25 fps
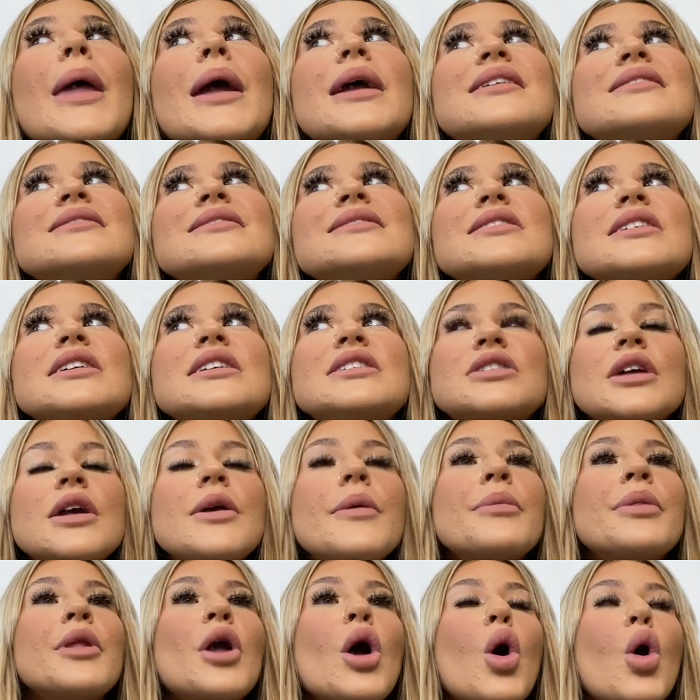Because
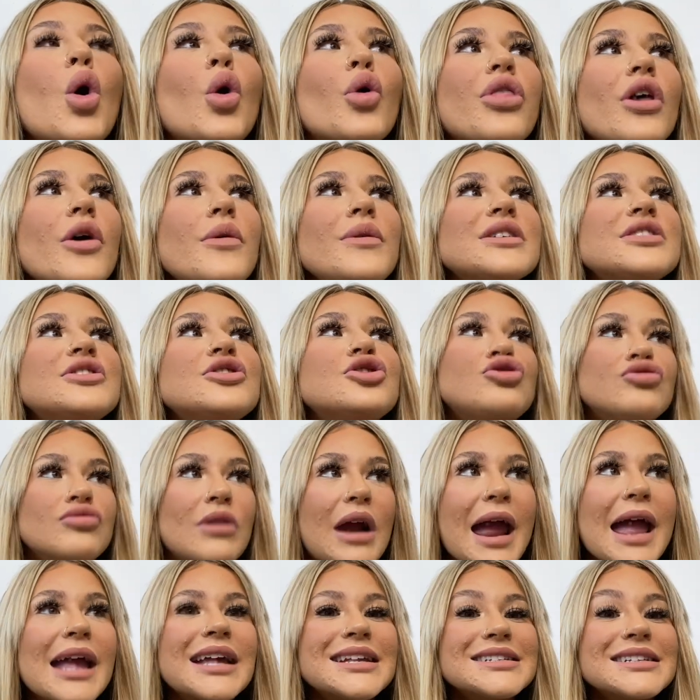although it's a
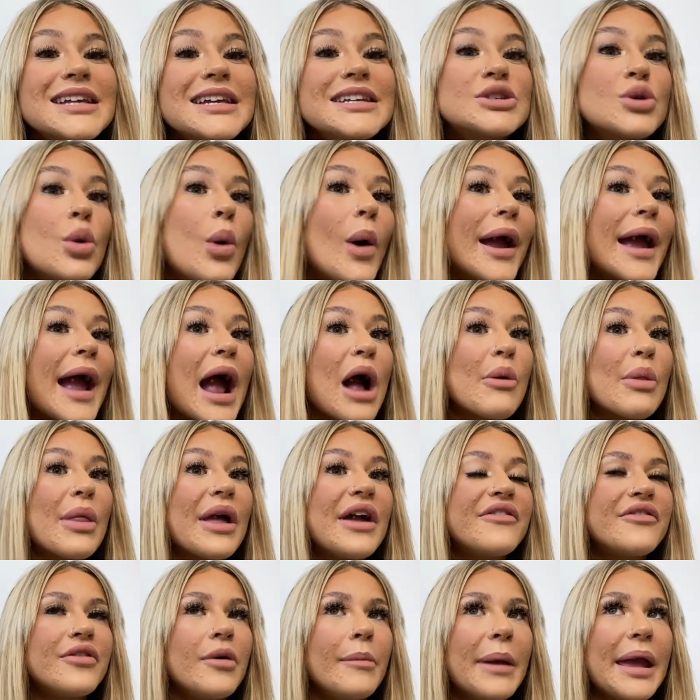dress, it's quite out
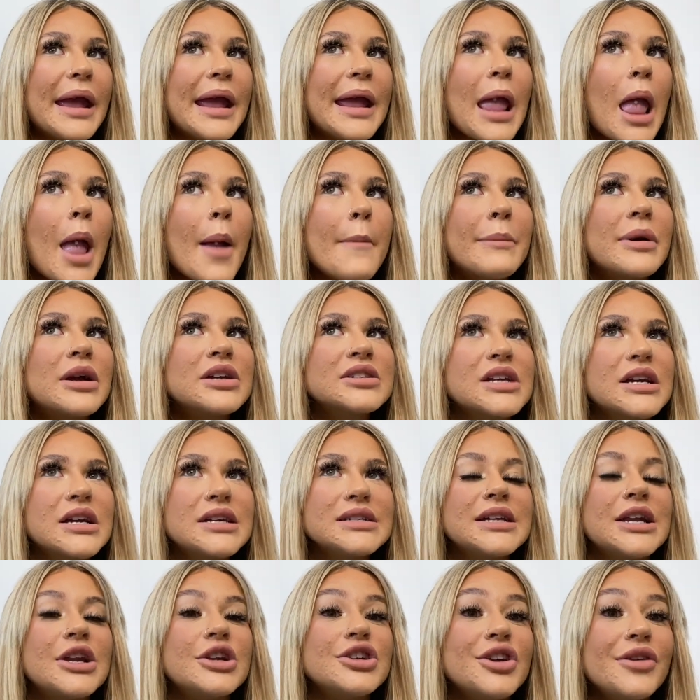there for me. Because like
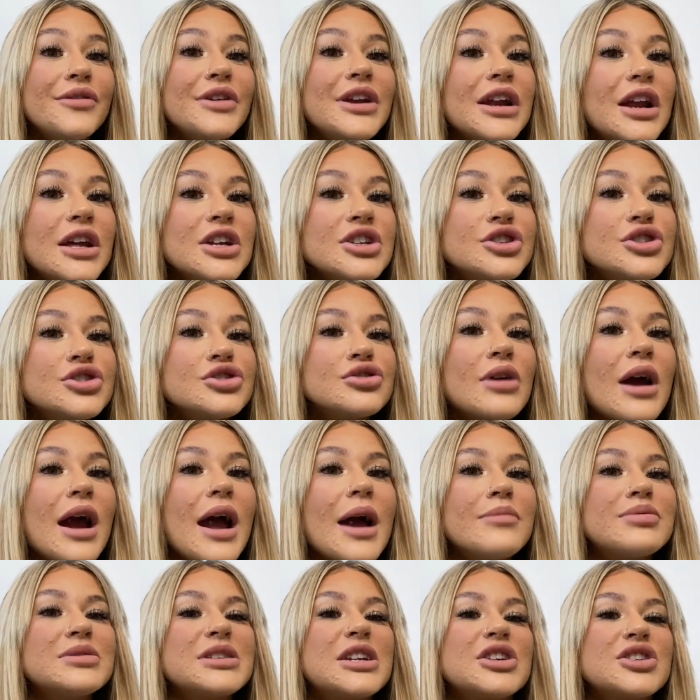I said, I don't really like
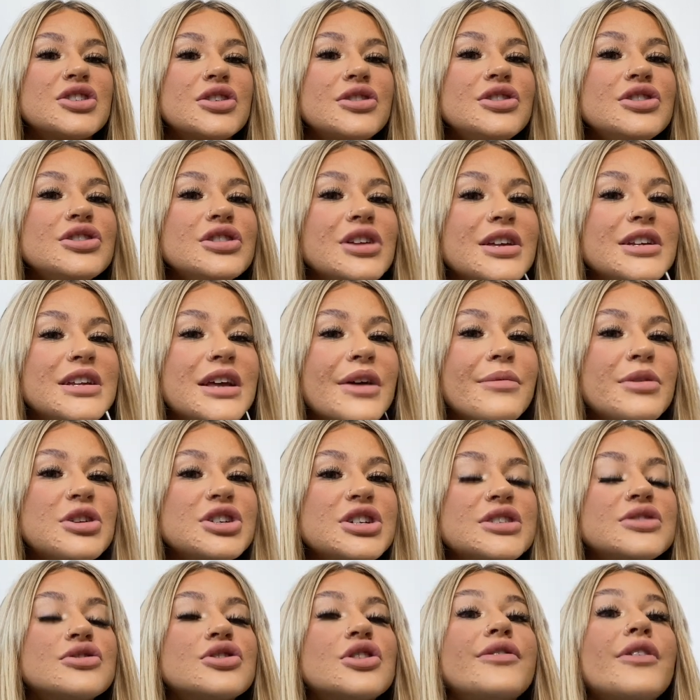straps and I don't usually like to have my
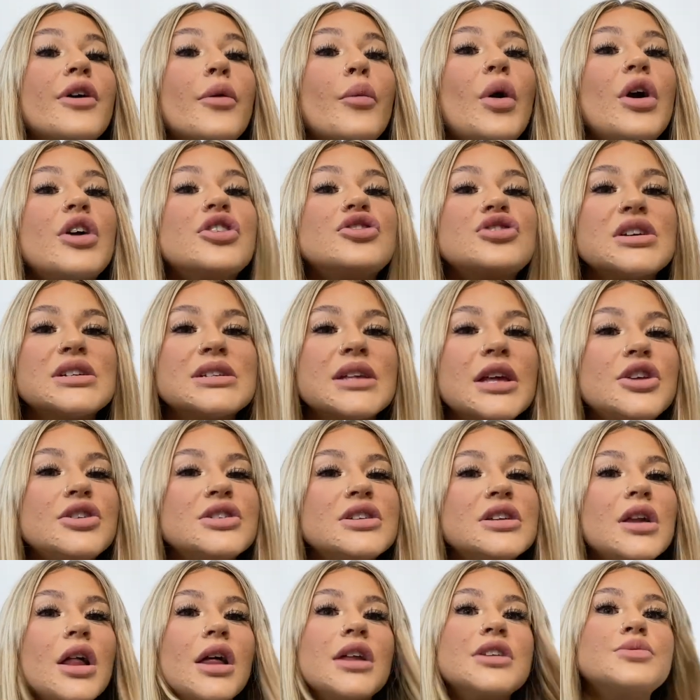chest on straight. If I wear a dress, I
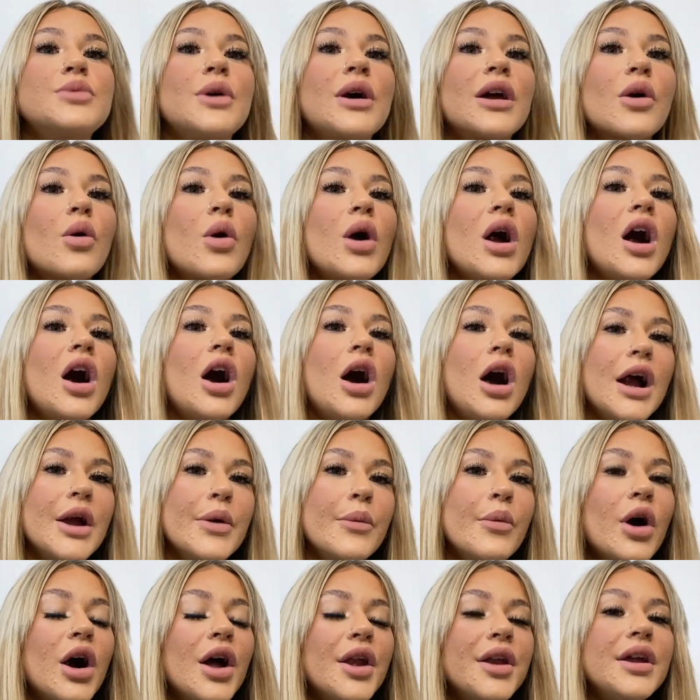usually like to wear quite a high
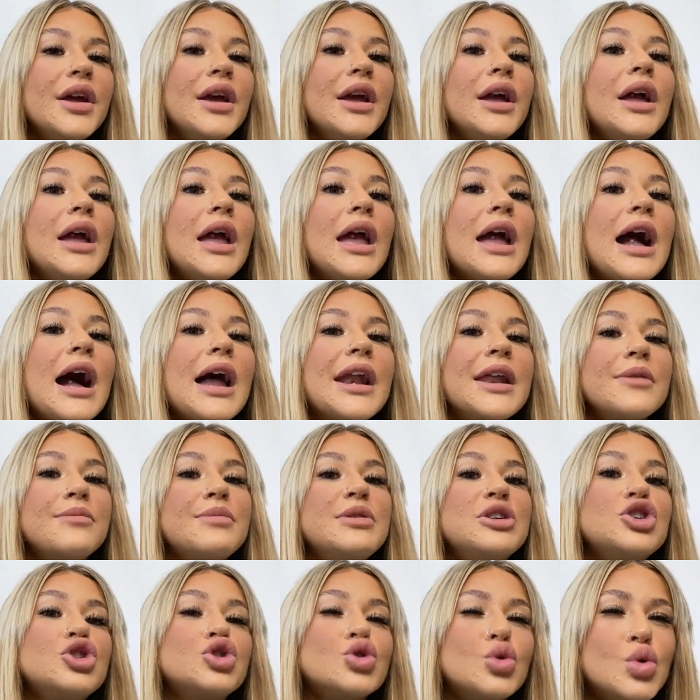one. And it'd
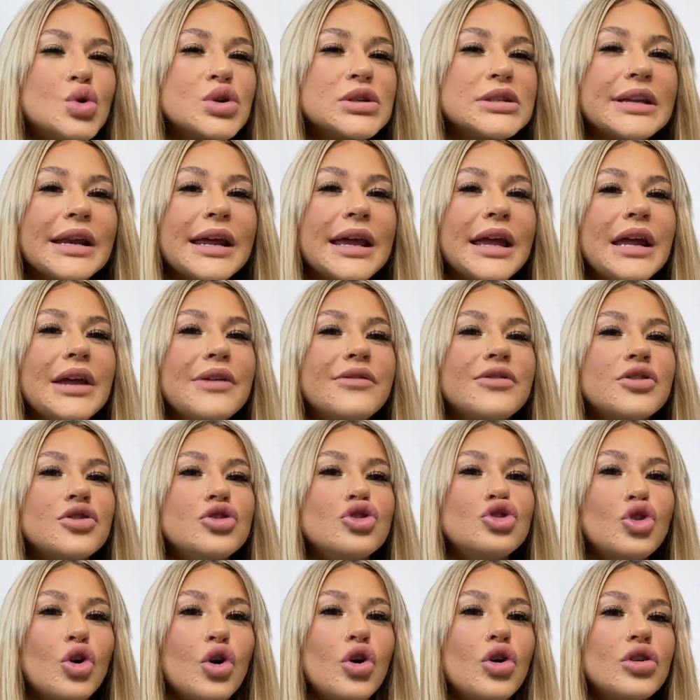be short sleeved,
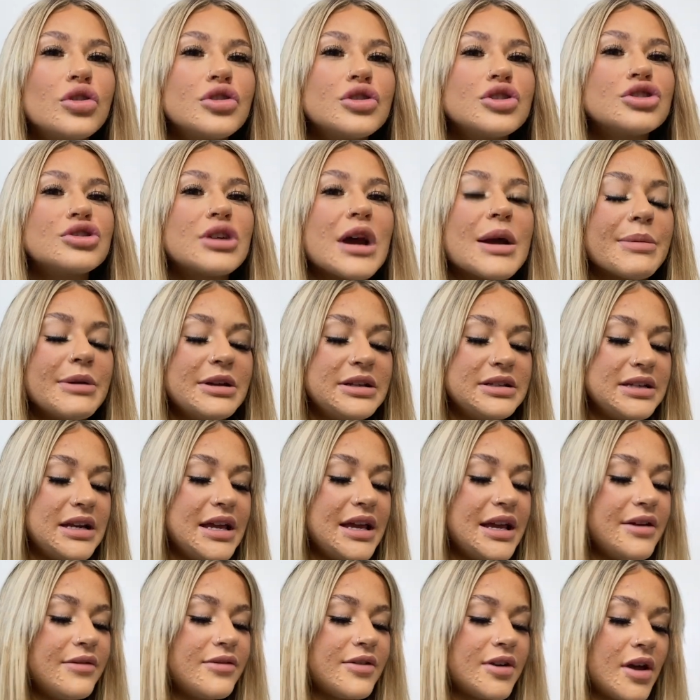not strappy
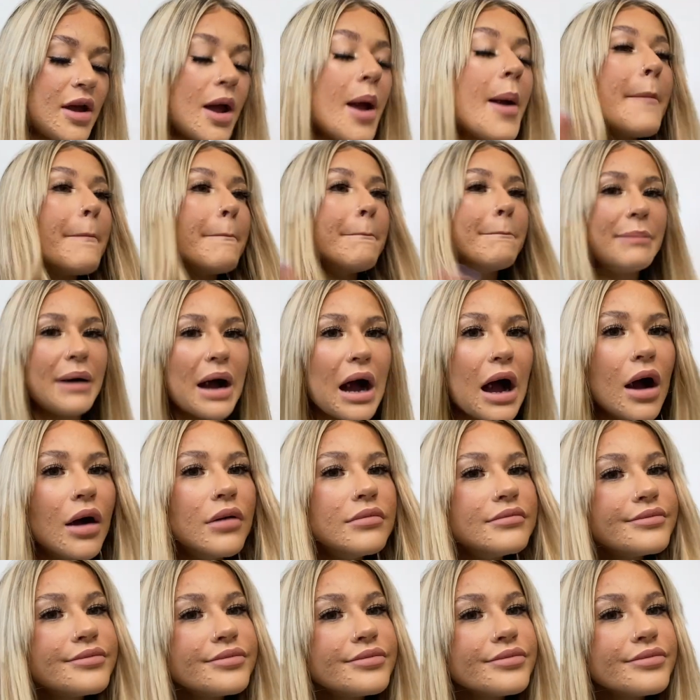sleeved. But